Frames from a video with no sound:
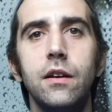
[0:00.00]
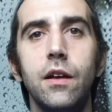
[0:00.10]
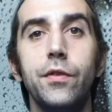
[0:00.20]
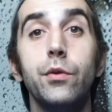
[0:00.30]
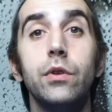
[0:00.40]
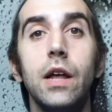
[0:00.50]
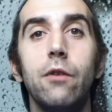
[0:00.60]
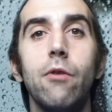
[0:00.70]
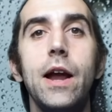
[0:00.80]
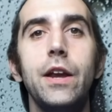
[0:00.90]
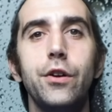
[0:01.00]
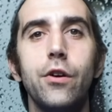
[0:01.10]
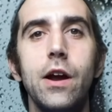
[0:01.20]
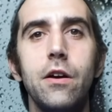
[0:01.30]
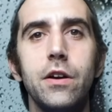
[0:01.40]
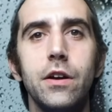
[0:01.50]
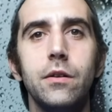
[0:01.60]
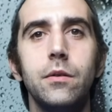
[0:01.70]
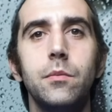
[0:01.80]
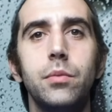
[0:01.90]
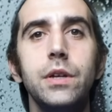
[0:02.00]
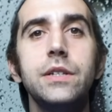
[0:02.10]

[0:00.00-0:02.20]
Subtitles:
if you would like rain in your area, please